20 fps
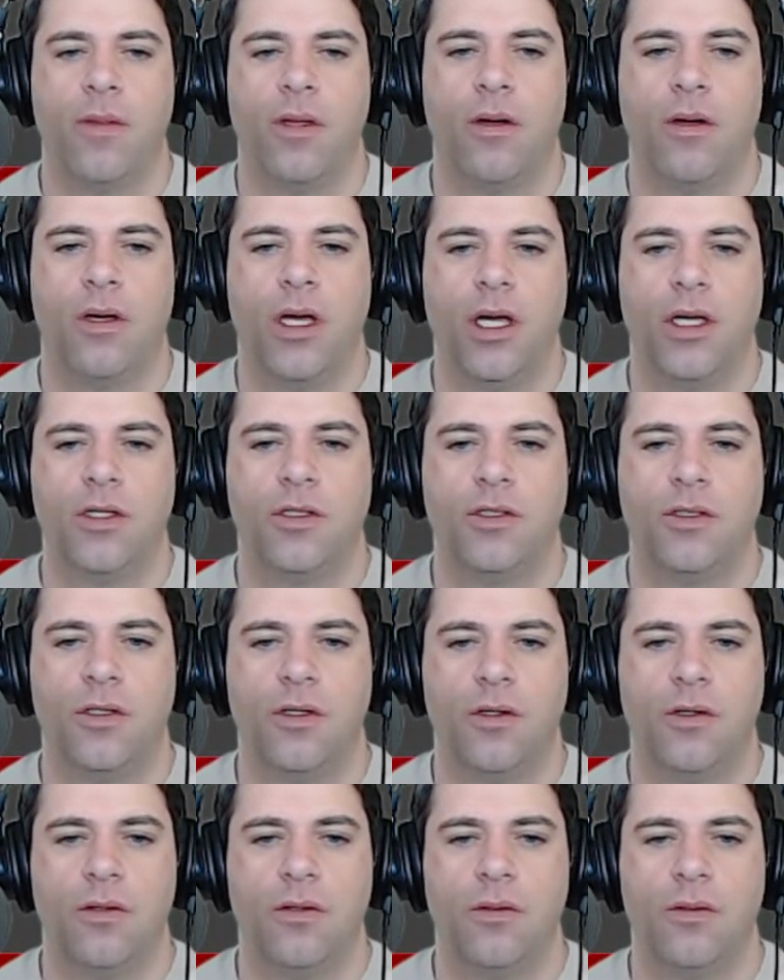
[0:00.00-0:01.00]
Okay,
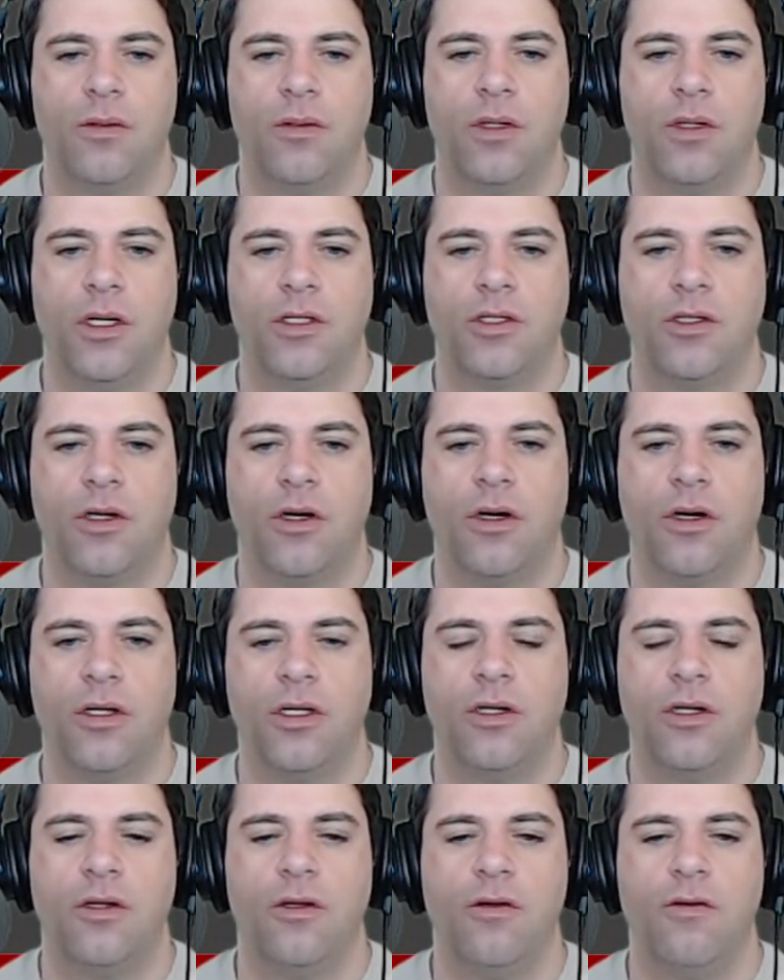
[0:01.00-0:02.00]
so it's called
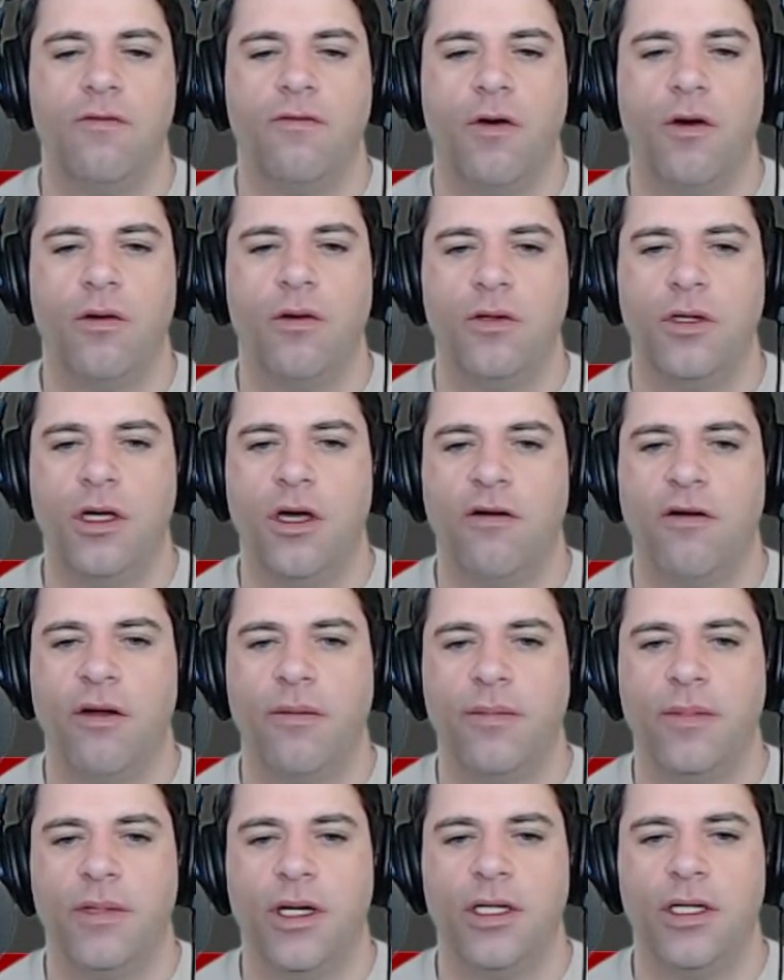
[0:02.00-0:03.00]
in Nouveau
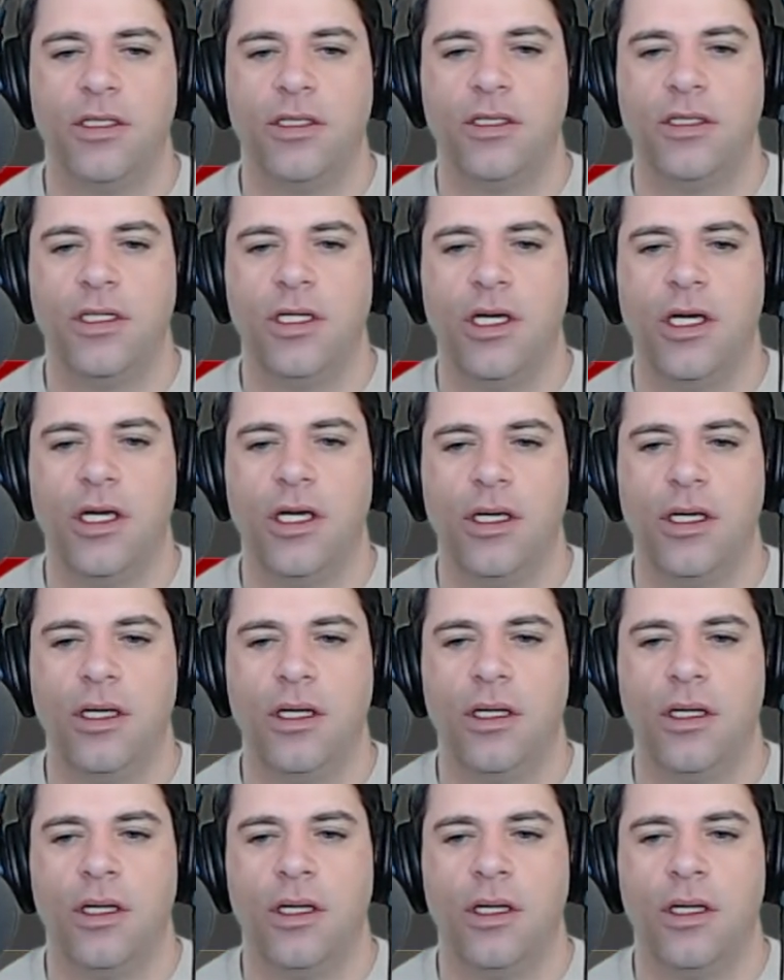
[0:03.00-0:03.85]
DRM.c.